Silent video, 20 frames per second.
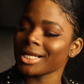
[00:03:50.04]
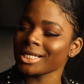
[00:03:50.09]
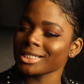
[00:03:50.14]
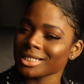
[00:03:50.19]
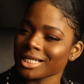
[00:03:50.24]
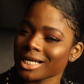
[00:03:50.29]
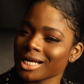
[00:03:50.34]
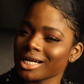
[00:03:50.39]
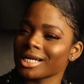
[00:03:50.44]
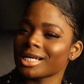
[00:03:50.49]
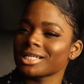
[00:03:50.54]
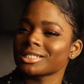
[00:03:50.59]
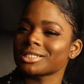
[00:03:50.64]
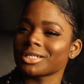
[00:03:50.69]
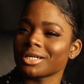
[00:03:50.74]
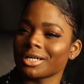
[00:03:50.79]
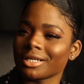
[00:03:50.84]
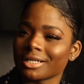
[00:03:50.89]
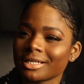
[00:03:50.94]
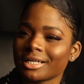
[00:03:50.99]
that's how I got
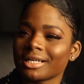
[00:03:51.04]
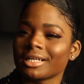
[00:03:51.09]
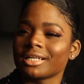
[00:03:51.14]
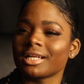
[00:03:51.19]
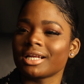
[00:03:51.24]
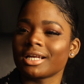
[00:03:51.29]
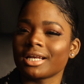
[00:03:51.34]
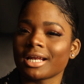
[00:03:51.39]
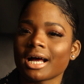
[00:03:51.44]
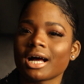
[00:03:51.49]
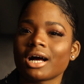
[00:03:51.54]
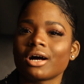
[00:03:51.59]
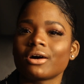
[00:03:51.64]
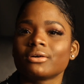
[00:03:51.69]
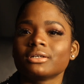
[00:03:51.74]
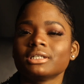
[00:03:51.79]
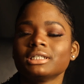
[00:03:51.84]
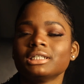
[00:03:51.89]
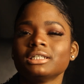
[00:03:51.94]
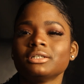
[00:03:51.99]
started. And then
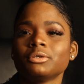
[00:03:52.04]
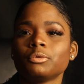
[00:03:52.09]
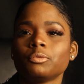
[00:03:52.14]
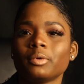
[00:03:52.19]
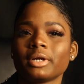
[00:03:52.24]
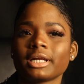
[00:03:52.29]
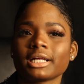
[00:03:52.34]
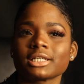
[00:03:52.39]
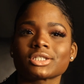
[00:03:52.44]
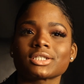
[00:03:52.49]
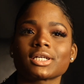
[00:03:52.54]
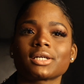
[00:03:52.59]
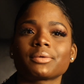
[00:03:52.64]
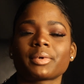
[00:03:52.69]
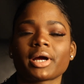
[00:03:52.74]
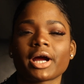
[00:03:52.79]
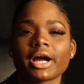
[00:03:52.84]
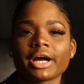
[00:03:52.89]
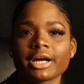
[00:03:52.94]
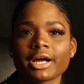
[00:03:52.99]
now when I started
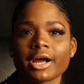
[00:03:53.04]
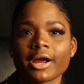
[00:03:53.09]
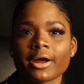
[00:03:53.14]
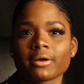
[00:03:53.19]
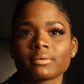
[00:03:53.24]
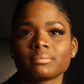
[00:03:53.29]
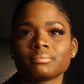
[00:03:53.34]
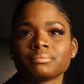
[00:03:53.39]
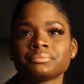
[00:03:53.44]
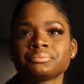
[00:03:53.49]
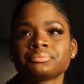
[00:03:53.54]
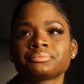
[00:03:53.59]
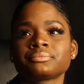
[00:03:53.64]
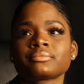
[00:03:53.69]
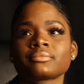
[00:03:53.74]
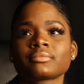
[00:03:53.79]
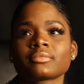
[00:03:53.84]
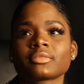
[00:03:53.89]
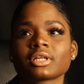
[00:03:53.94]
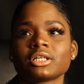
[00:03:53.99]
with her,
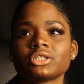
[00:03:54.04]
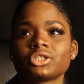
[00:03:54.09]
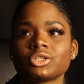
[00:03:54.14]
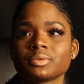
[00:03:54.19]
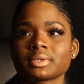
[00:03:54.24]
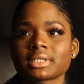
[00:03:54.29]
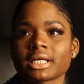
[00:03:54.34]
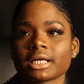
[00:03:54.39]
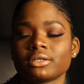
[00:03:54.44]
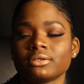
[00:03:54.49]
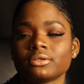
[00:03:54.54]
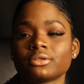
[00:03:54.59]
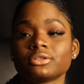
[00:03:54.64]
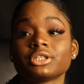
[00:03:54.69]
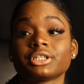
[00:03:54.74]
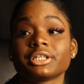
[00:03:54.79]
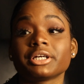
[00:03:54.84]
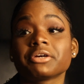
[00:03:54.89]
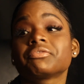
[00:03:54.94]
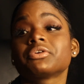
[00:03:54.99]
she was like,
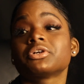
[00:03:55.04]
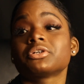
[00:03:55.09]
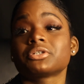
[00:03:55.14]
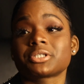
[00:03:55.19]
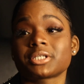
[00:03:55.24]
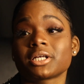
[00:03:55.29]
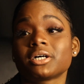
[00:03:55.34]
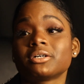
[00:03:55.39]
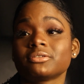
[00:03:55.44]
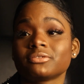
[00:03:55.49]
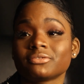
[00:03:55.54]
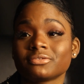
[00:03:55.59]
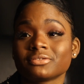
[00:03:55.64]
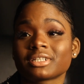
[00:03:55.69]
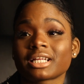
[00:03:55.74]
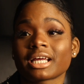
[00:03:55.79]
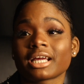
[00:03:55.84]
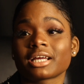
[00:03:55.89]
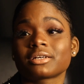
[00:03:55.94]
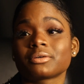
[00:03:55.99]
you're here for yourself.
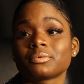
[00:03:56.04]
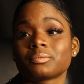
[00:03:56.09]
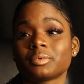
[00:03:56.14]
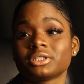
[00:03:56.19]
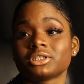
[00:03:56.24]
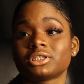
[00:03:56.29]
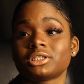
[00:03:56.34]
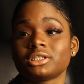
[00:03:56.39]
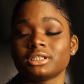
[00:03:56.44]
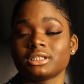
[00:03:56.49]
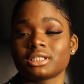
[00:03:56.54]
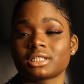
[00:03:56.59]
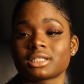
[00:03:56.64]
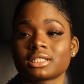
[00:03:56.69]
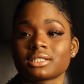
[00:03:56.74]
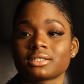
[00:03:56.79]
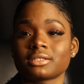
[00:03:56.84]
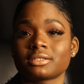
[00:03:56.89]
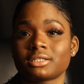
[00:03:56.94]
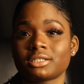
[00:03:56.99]
Like, when she
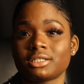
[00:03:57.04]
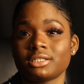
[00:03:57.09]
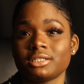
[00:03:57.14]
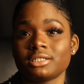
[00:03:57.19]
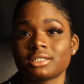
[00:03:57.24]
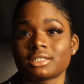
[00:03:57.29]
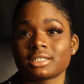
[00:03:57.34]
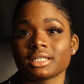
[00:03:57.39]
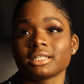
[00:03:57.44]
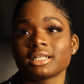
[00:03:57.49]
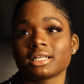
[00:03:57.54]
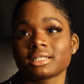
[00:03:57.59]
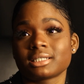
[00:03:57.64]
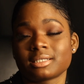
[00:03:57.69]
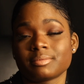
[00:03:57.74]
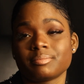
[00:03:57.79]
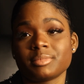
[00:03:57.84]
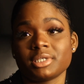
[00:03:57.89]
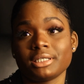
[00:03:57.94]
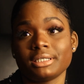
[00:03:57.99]
said that
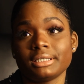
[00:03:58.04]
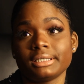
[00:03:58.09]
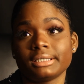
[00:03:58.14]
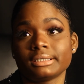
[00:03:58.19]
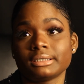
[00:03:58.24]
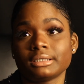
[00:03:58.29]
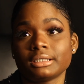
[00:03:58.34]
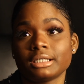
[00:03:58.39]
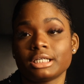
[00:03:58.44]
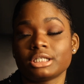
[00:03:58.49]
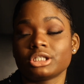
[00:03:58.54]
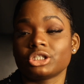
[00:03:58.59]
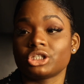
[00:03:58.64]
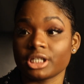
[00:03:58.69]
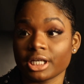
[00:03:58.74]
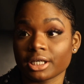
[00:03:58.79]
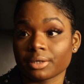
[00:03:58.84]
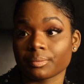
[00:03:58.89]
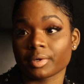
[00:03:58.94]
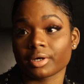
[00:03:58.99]
to me in
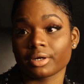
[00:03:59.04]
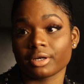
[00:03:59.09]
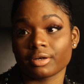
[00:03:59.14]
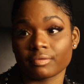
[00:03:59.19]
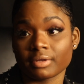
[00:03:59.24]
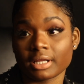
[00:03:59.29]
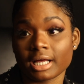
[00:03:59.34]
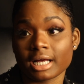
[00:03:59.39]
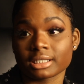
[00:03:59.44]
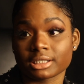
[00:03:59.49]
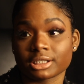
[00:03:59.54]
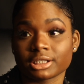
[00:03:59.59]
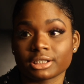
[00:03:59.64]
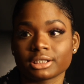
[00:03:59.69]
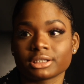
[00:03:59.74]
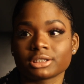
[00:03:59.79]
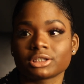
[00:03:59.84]
January of last year,